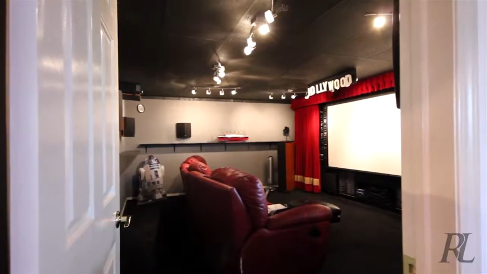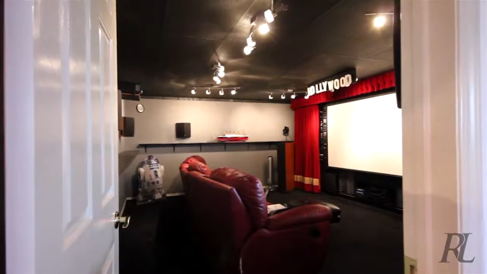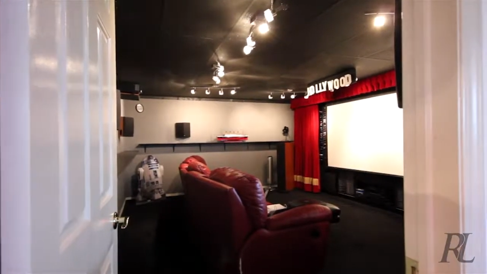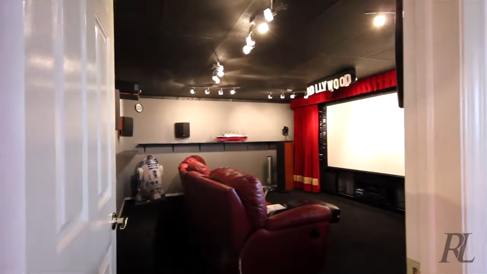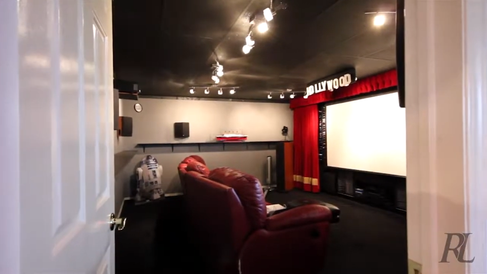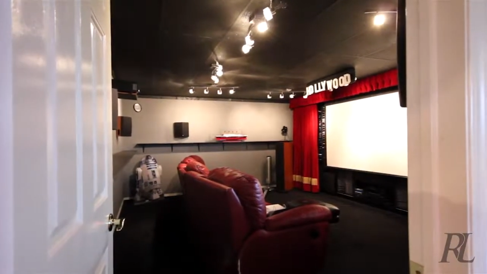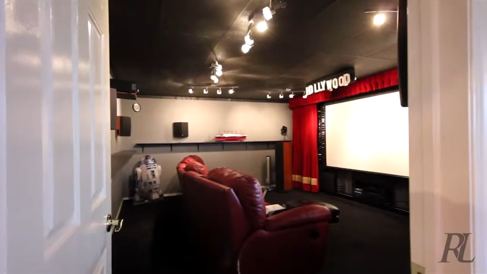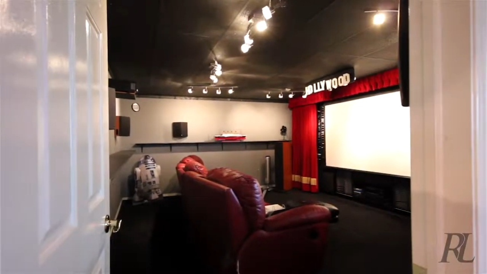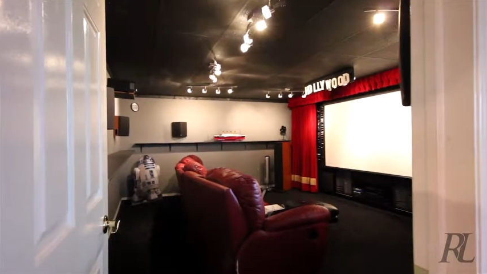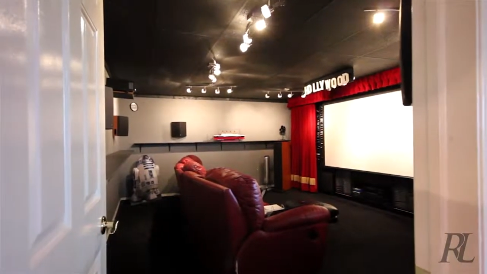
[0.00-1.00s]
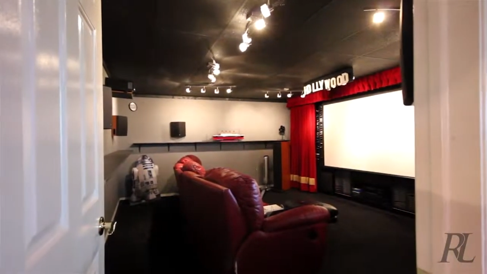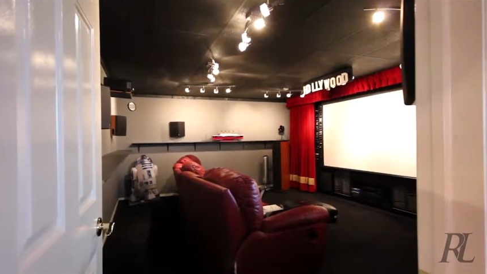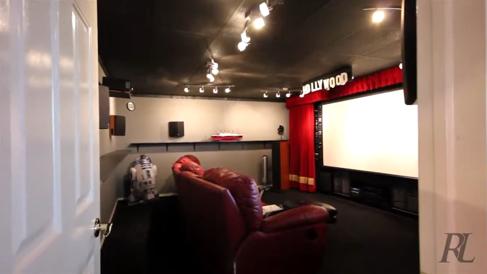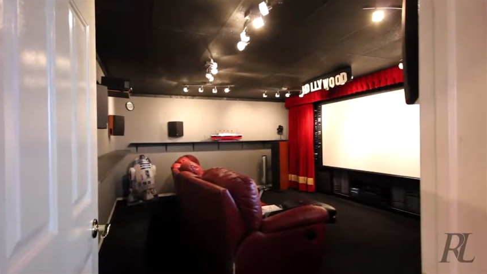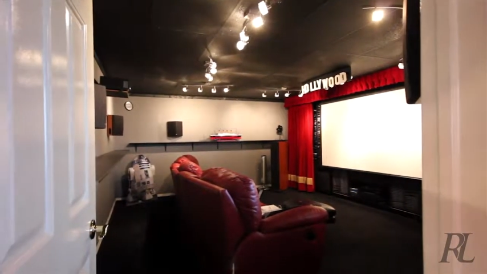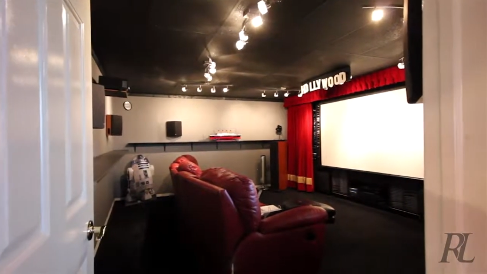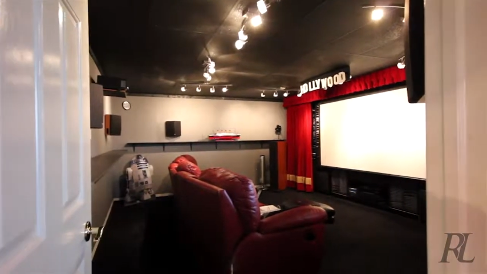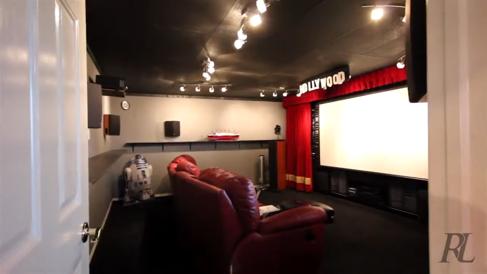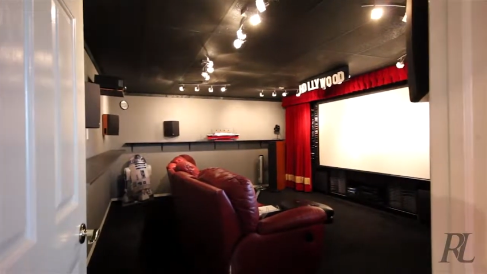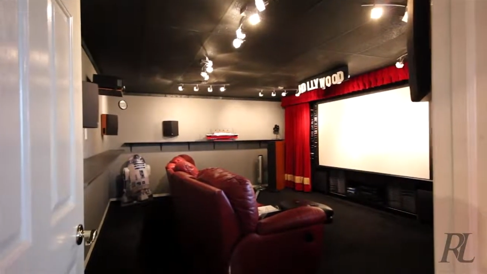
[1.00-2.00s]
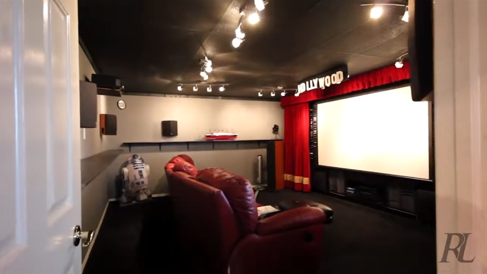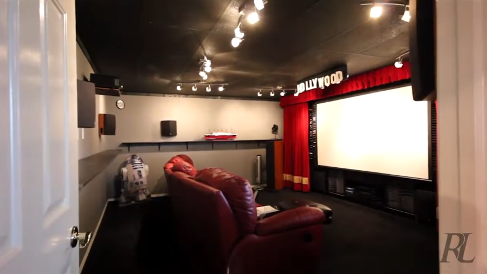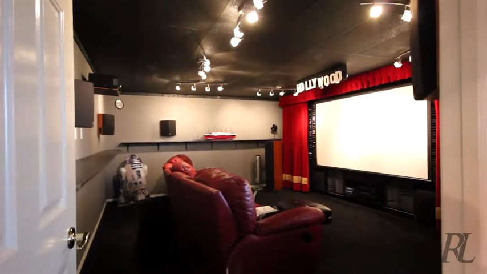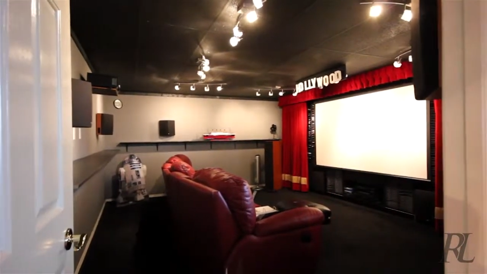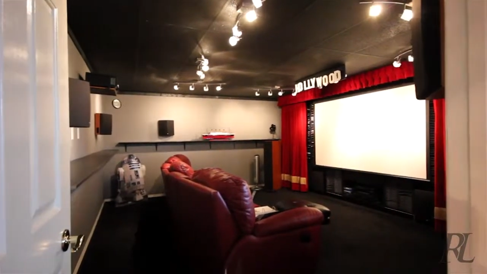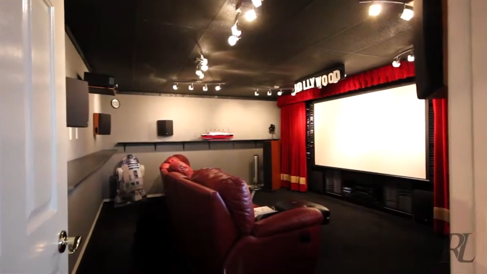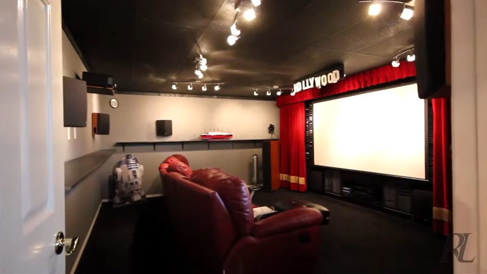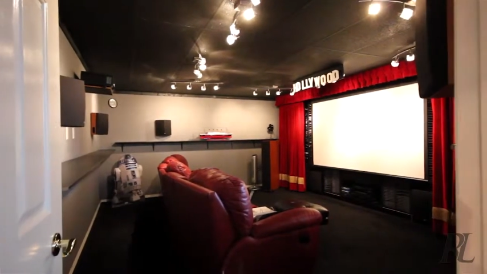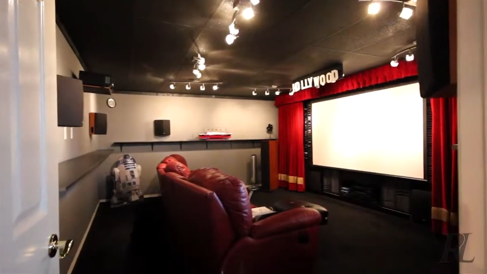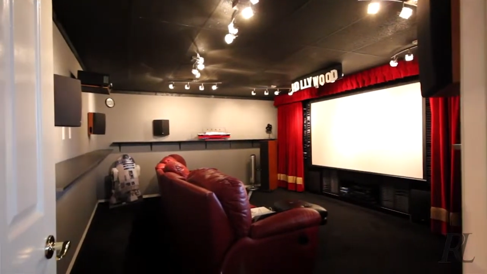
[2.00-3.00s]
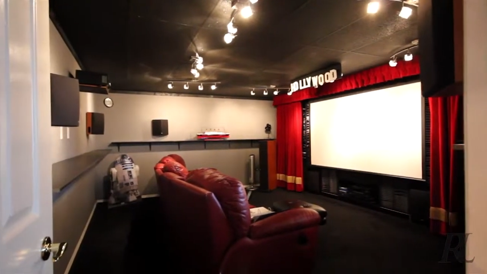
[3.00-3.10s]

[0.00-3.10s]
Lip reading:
No face is visible, so there are no lips to read.